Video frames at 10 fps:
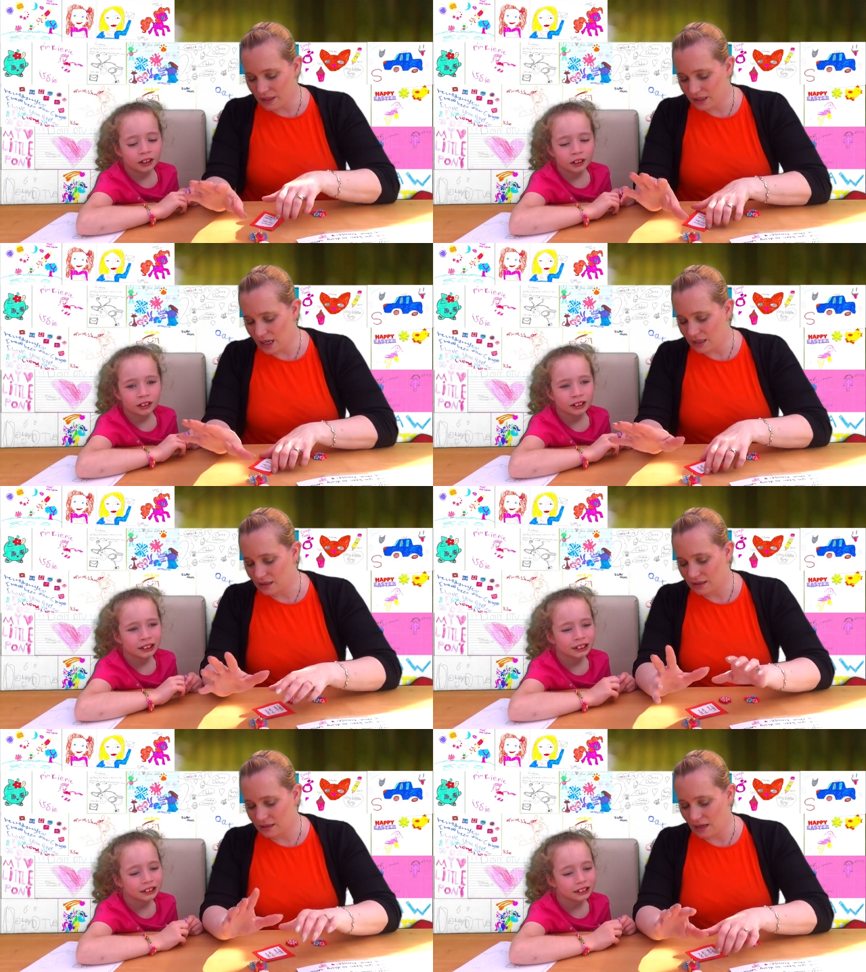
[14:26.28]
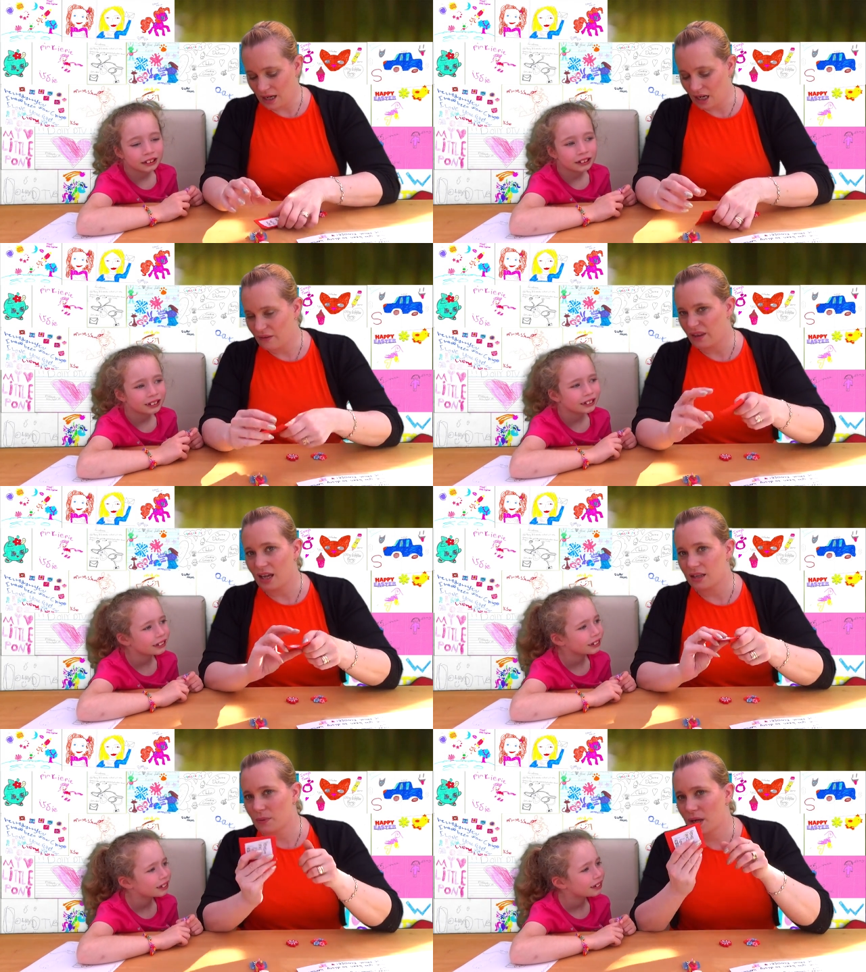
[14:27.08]
Speaker 1: that sent
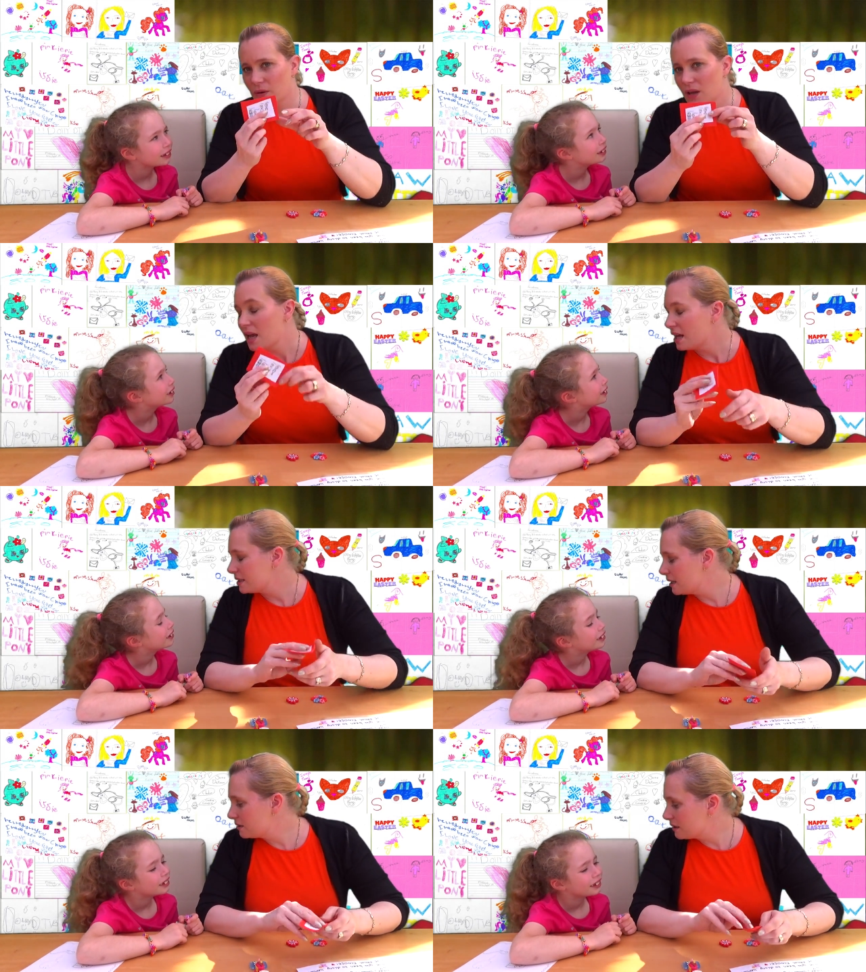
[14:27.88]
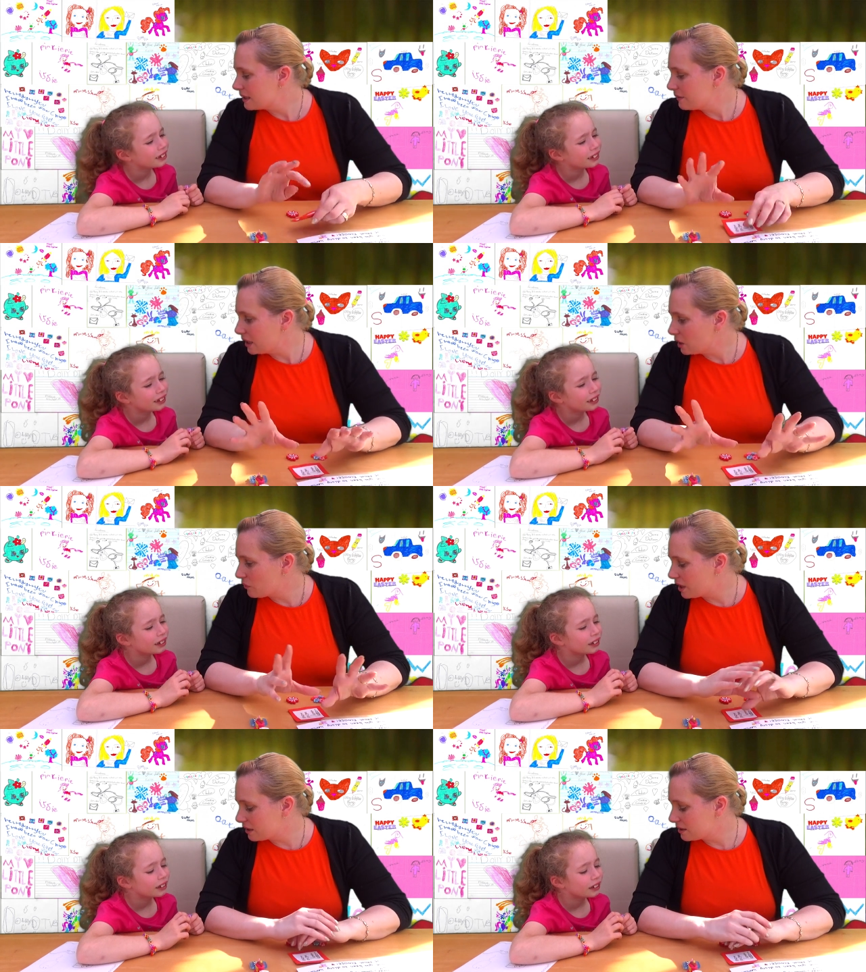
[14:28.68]
us? Sent us lovely
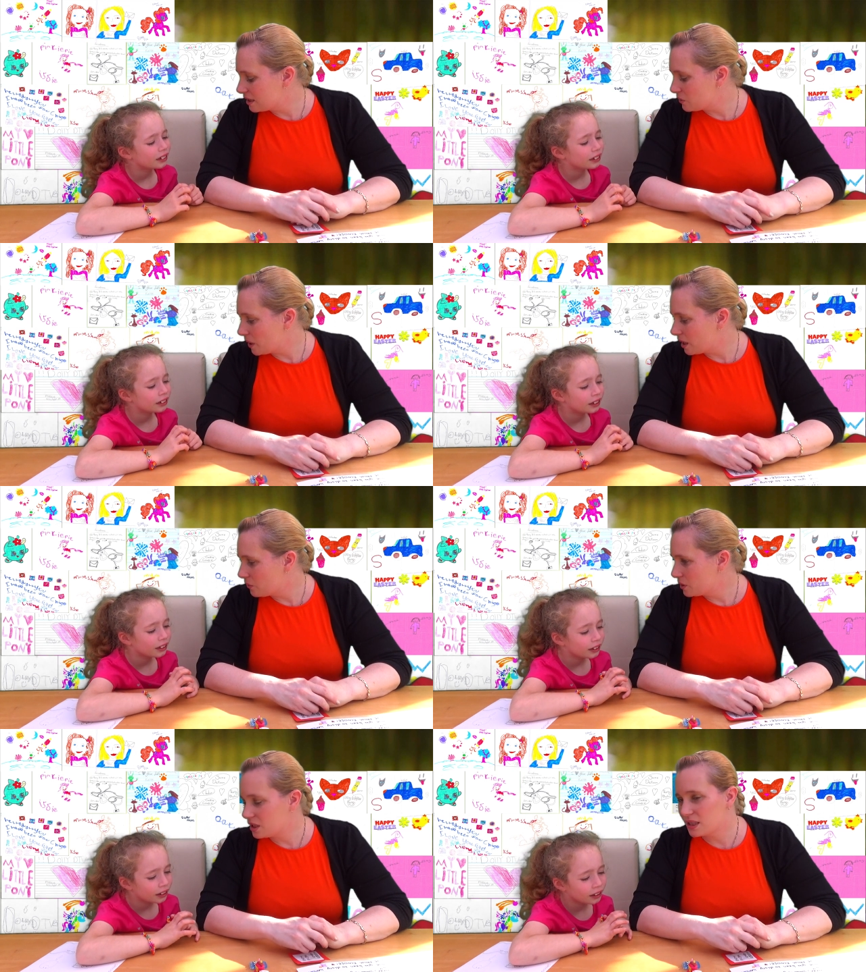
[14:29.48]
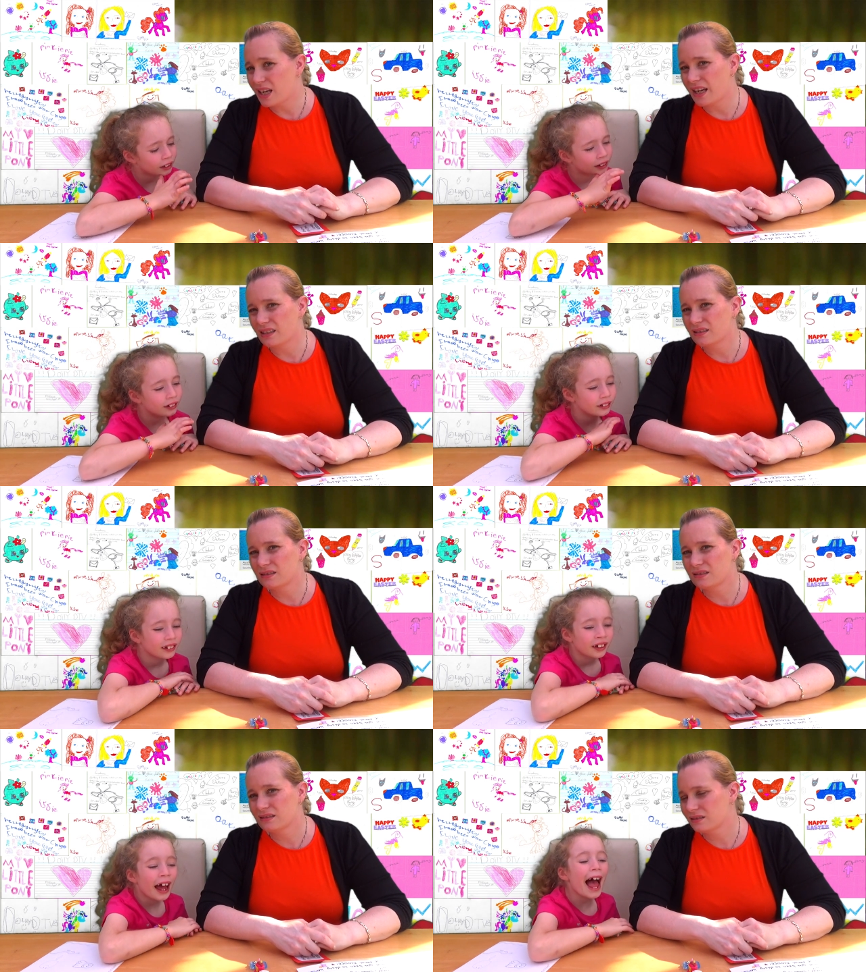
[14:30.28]
little things this week. What do you say?
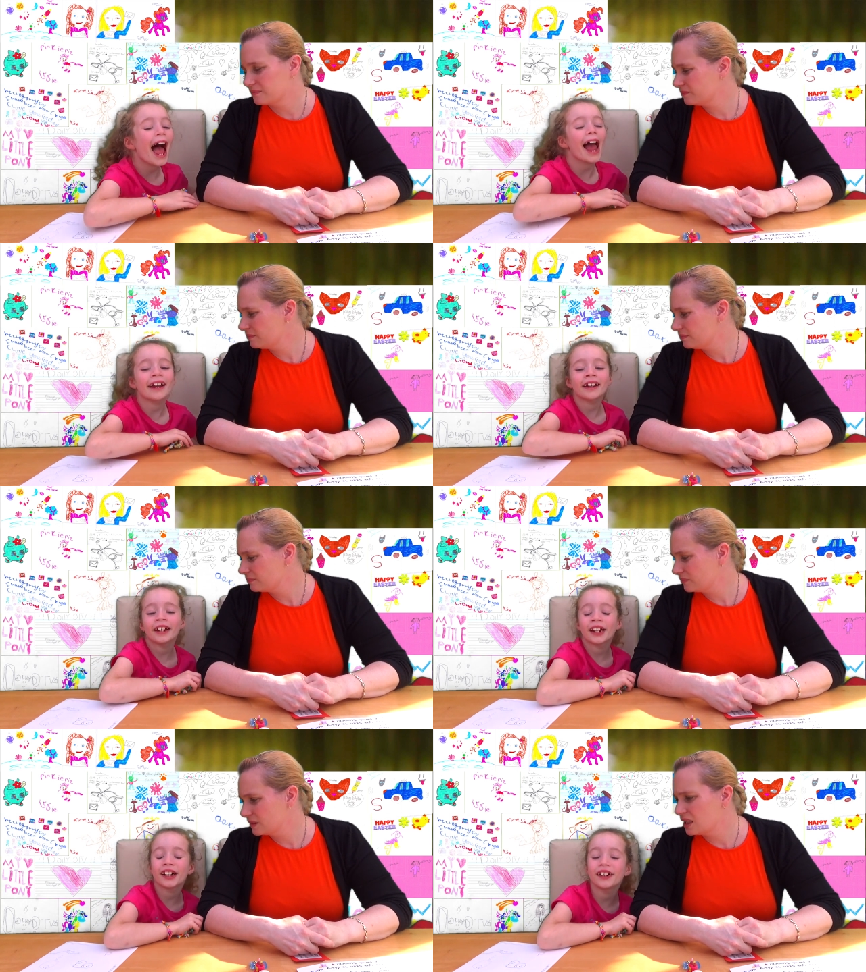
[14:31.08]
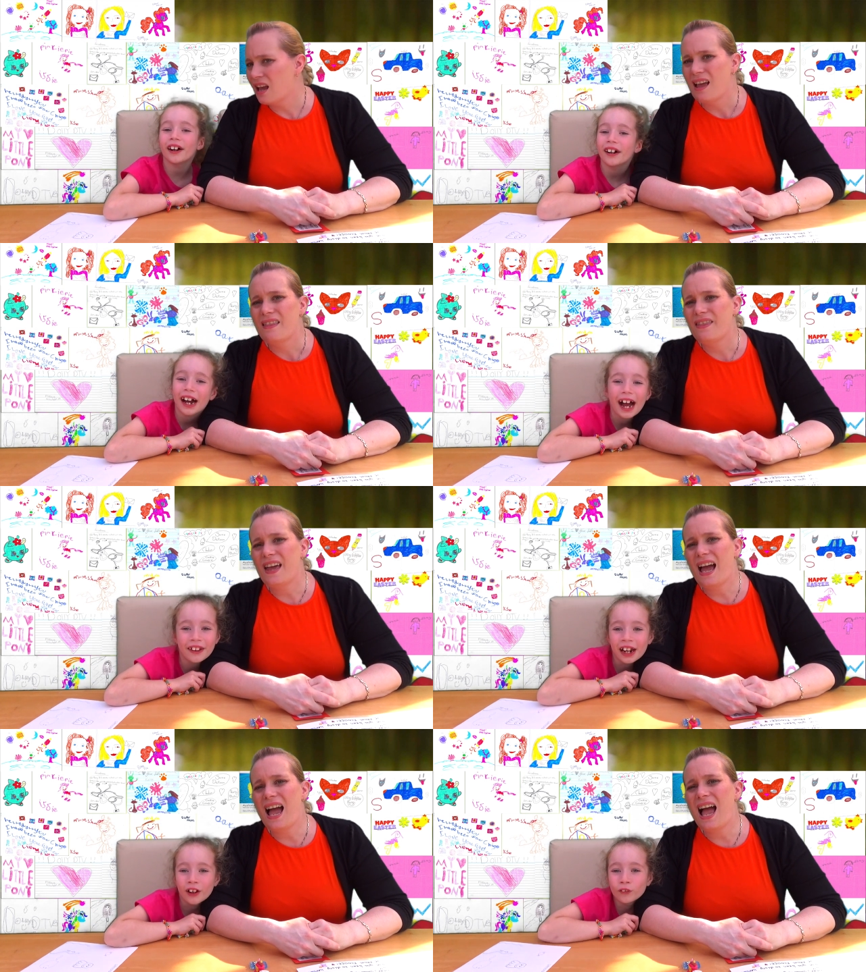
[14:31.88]
Thank you!
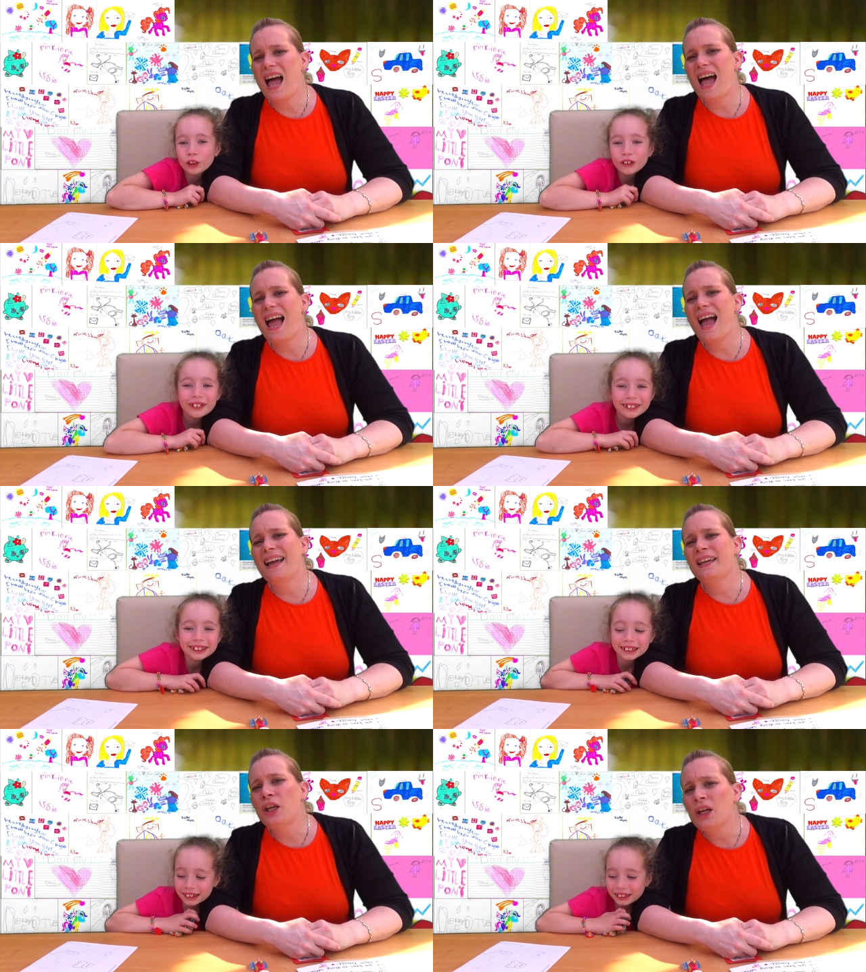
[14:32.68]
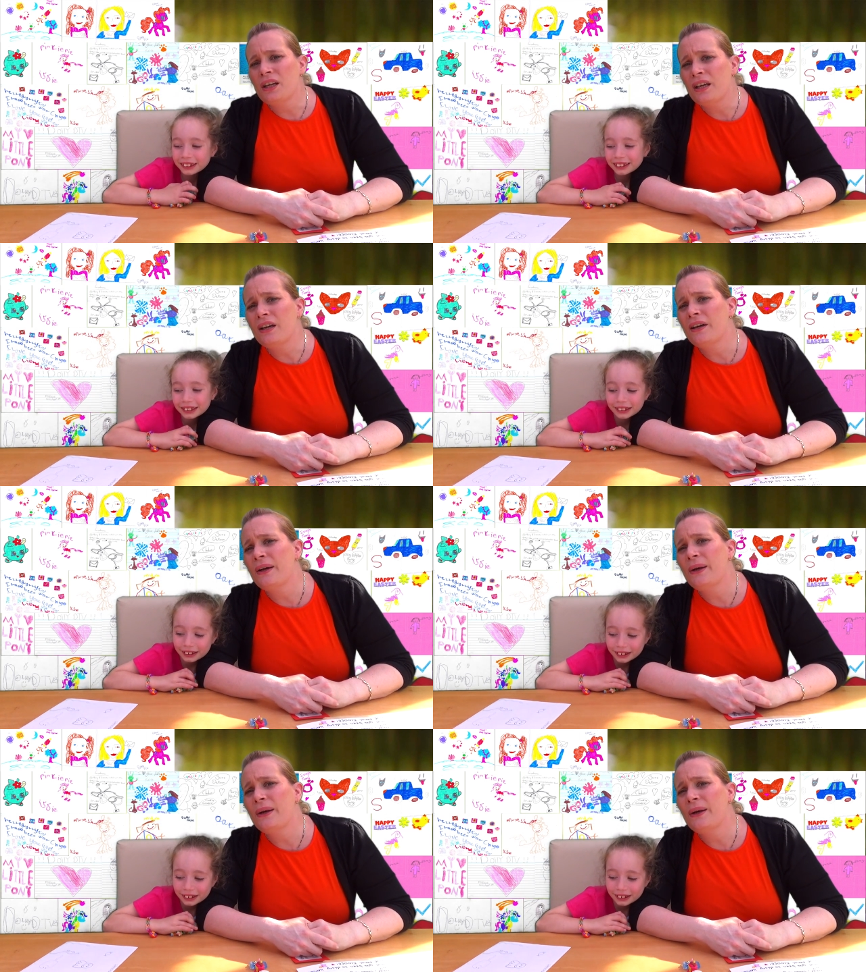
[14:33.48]
Speaker 2: Thank you!